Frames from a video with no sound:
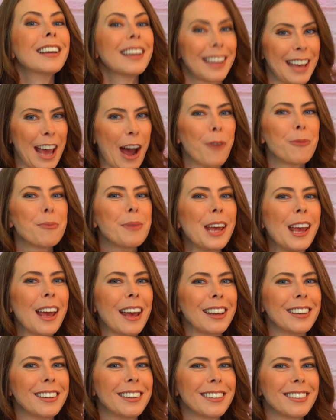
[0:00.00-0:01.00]
count me
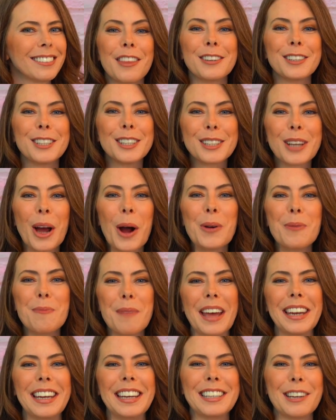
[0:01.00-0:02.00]
in. There's so
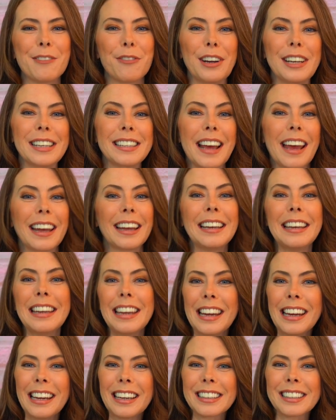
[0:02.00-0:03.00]
many different
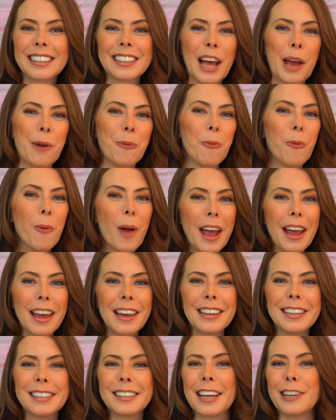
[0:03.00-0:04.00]
techniques and
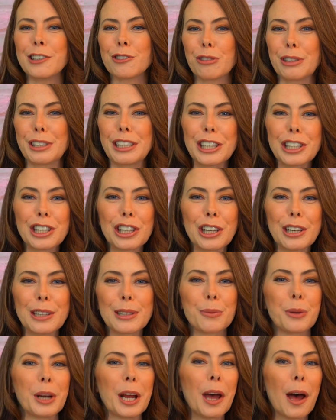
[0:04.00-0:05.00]
ways and
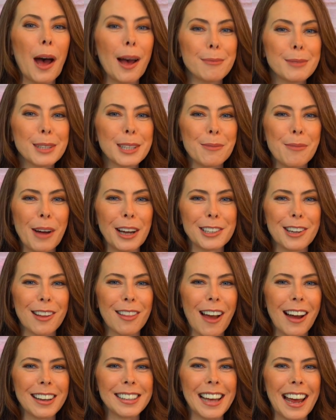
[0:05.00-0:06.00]
traditions when it comes to matcha
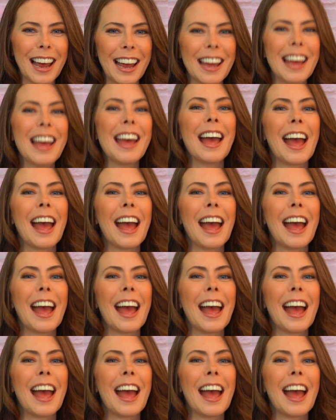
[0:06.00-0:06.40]
latte,